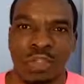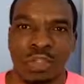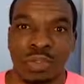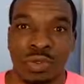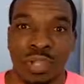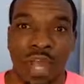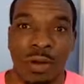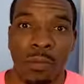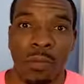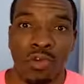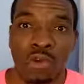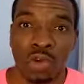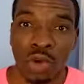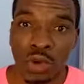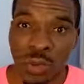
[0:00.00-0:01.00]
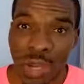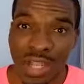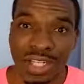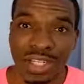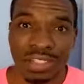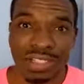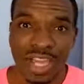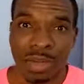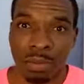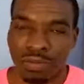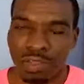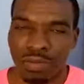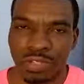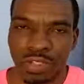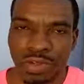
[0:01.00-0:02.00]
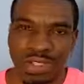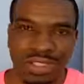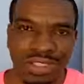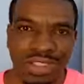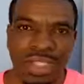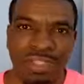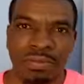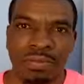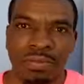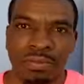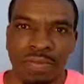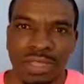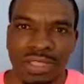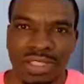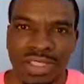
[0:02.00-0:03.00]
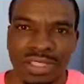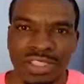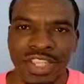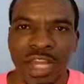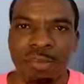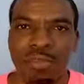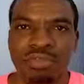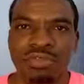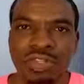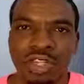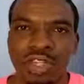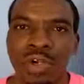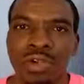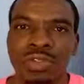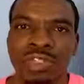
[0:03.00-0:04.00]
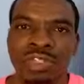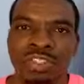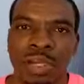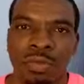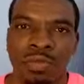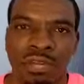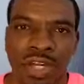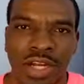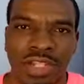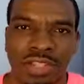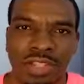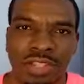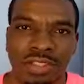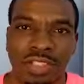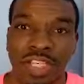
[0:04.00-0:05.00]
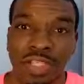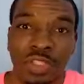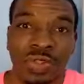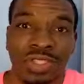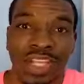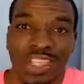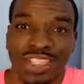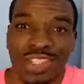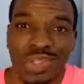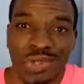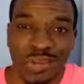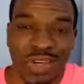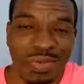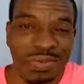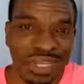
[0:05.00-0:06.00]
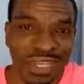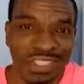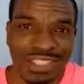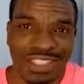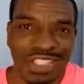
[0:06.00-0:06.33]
So now when you're creating this type of stuff, as you can see, this type of video, this type of content takes you less than 3 minutes.